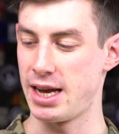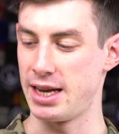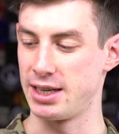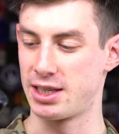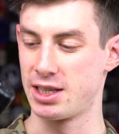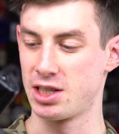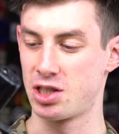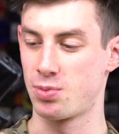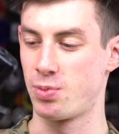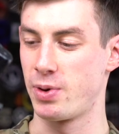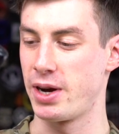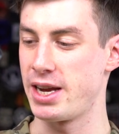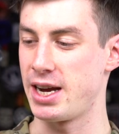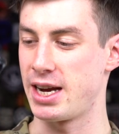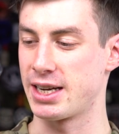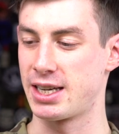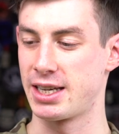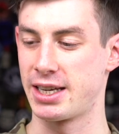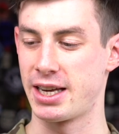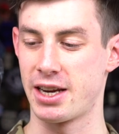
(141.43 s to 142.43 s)
and this way
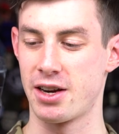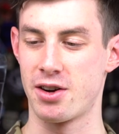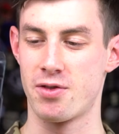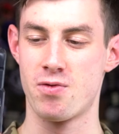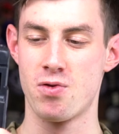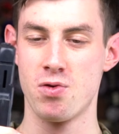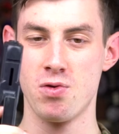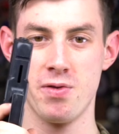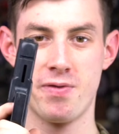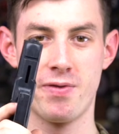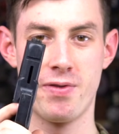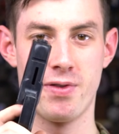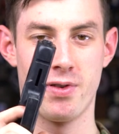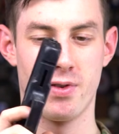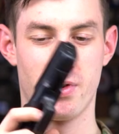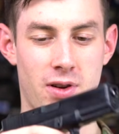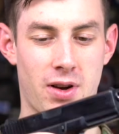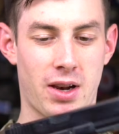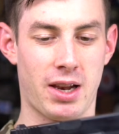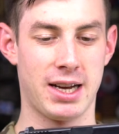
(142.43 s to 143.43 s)
I can get a roof
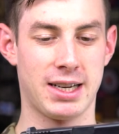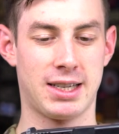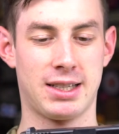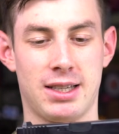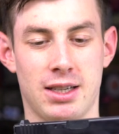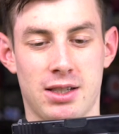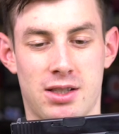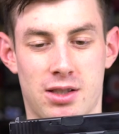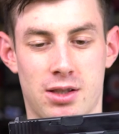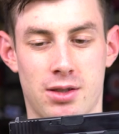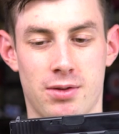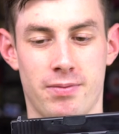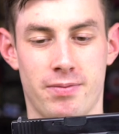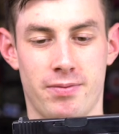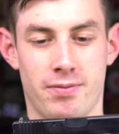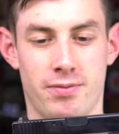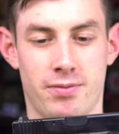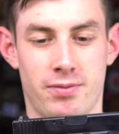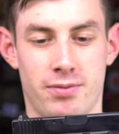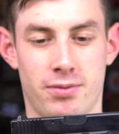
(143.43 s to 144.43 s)
like this,
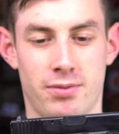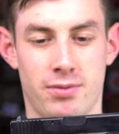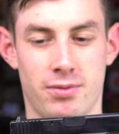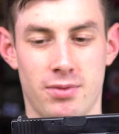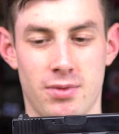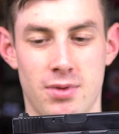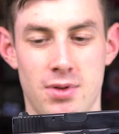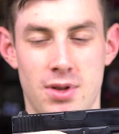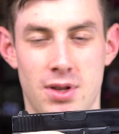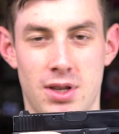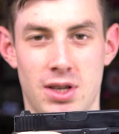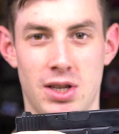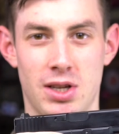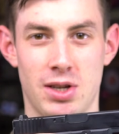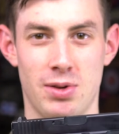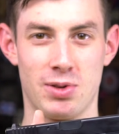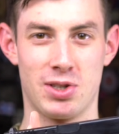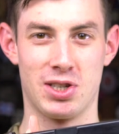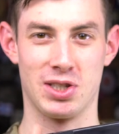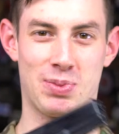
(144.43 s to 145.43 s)

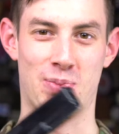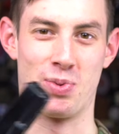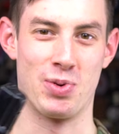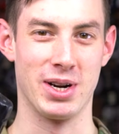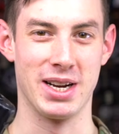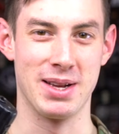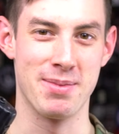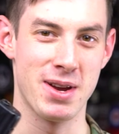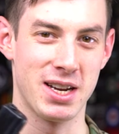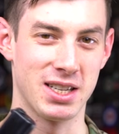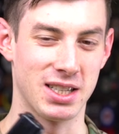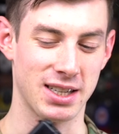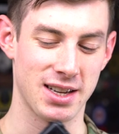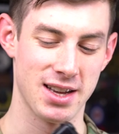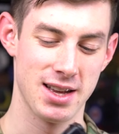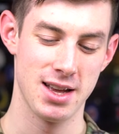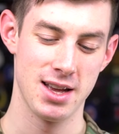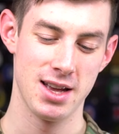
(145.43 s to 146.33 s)
which is pretty amazing.